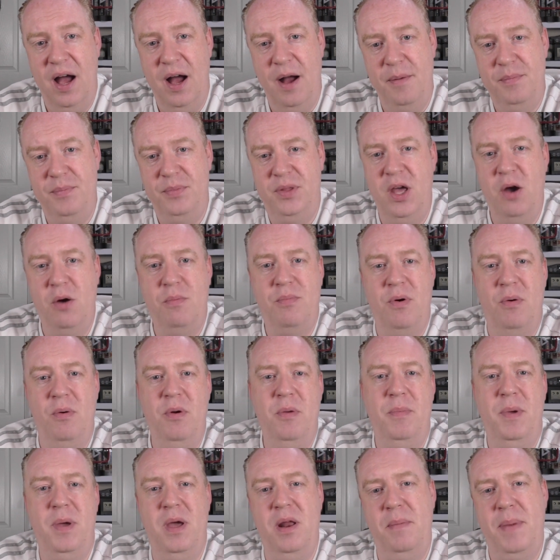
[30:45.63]
they'll
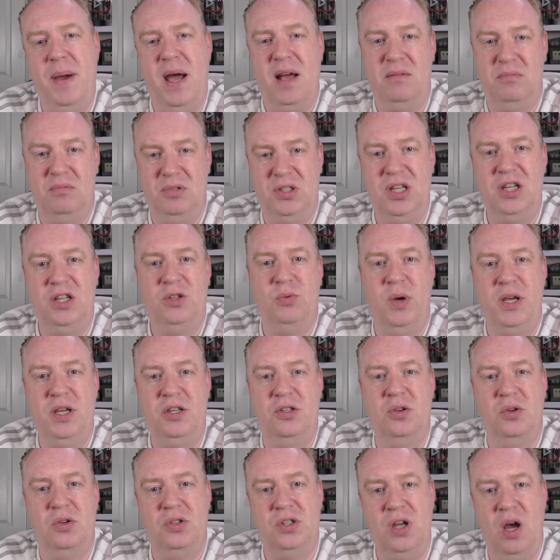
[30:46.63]
probably be in about 6
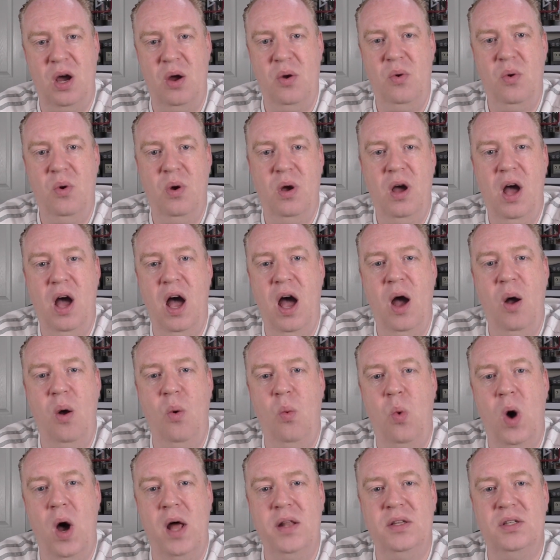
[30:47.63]
weeks or so
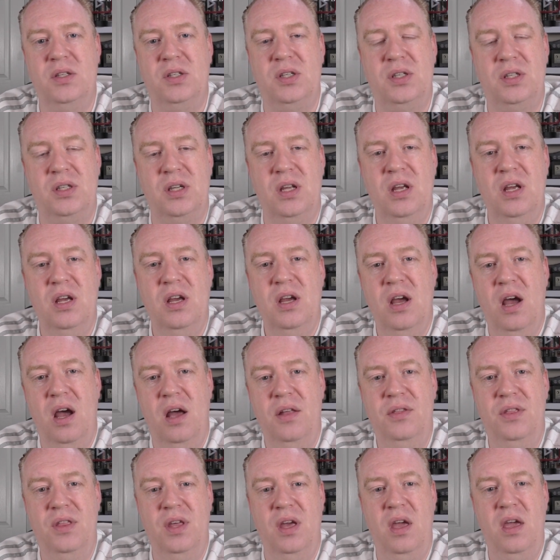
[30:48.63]
once
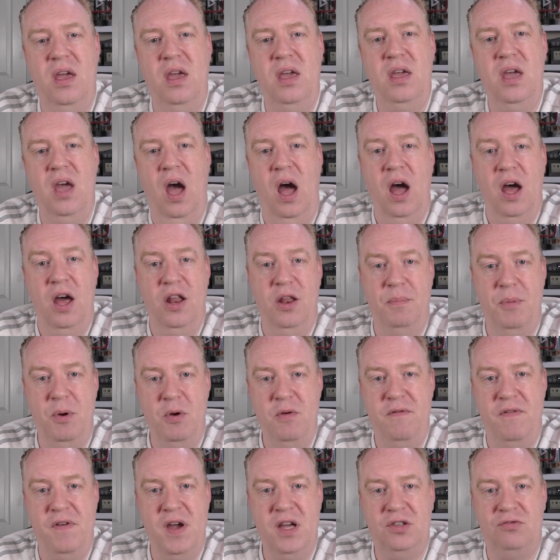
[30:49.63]
the
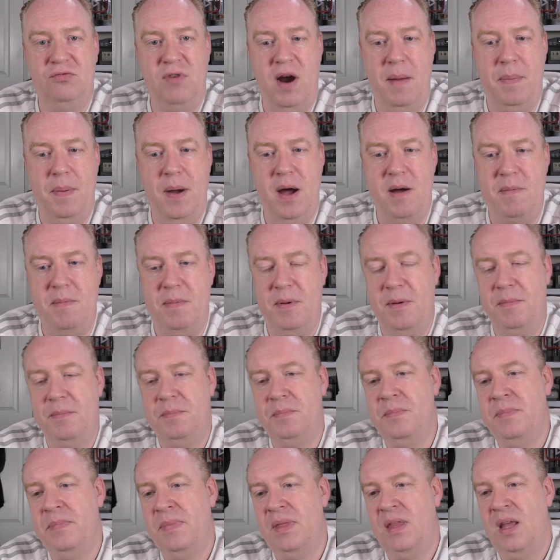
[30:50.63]
boot fairs wrap up.
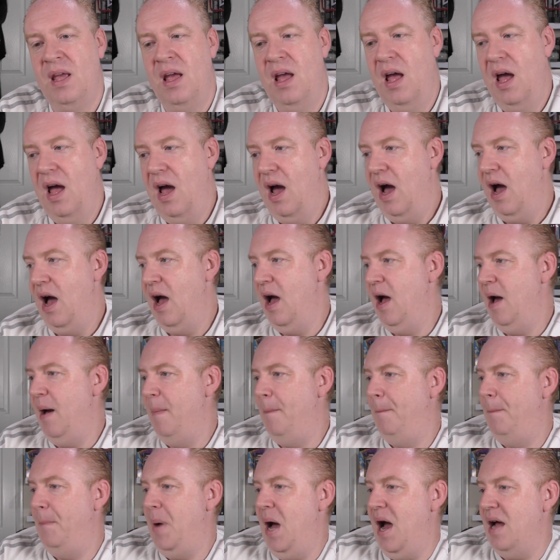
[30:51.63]

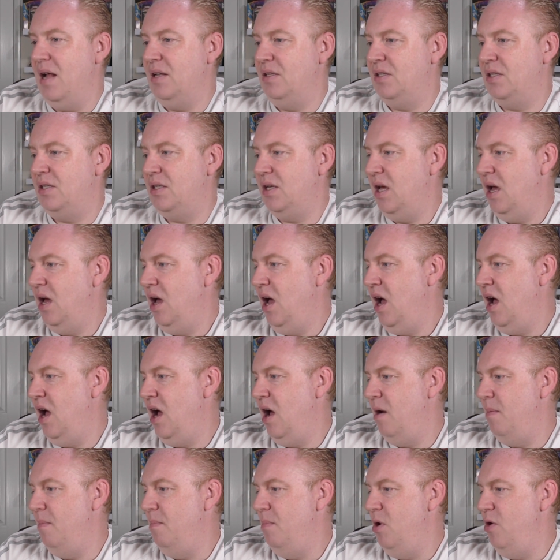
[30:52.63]
But
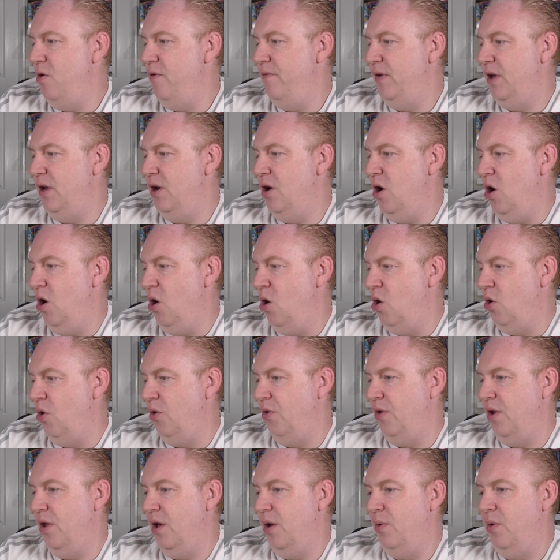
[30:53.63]
moving
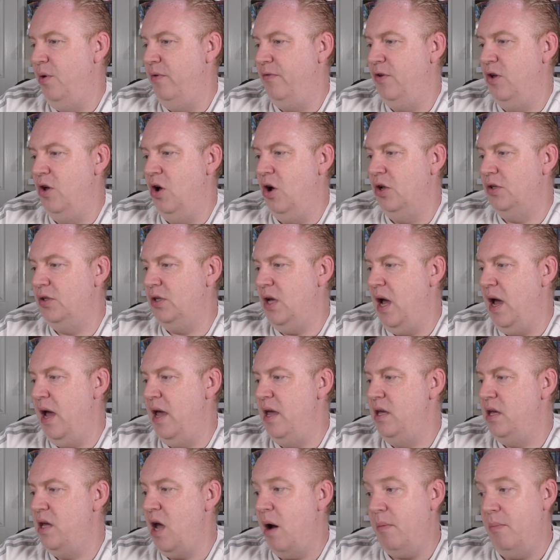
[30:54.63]
on, we've got
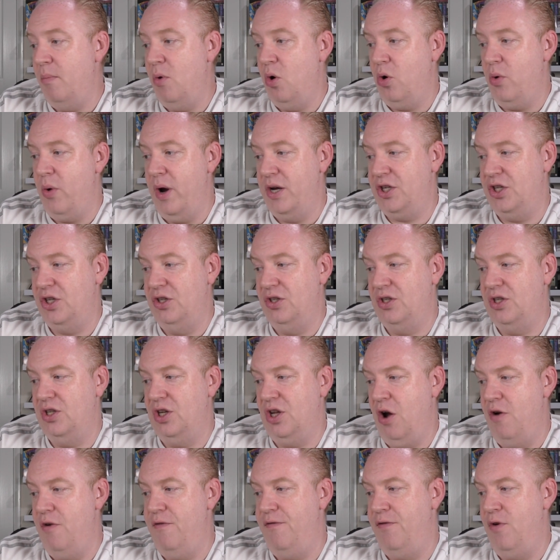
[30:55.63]
a couple more questions to
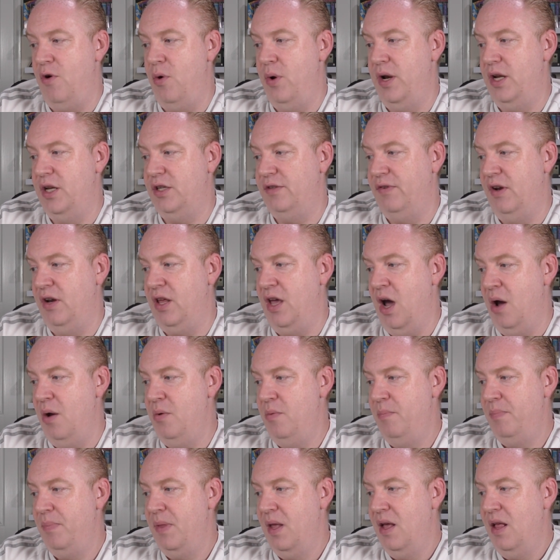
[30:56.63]
go through in this video.
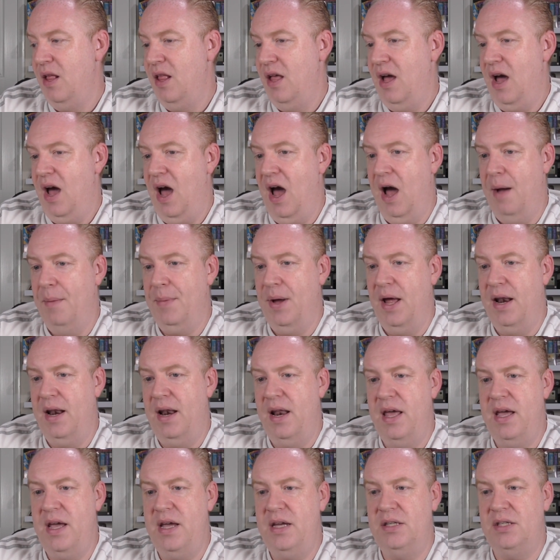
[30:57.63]

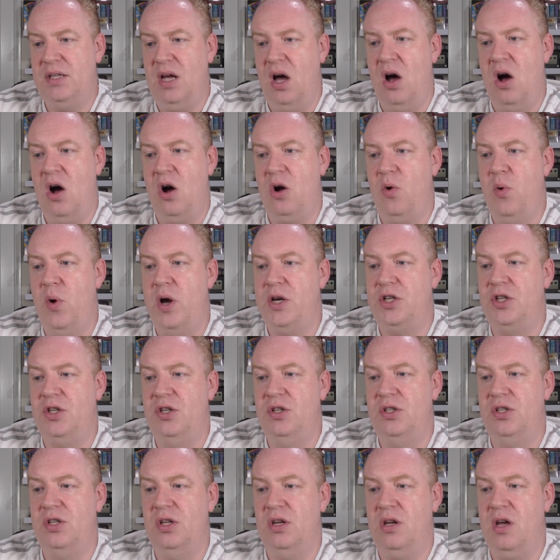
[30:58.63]
And these are
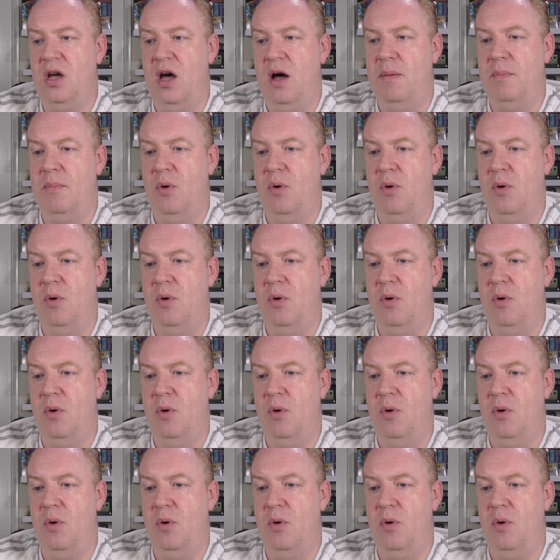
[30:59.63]
questions that come,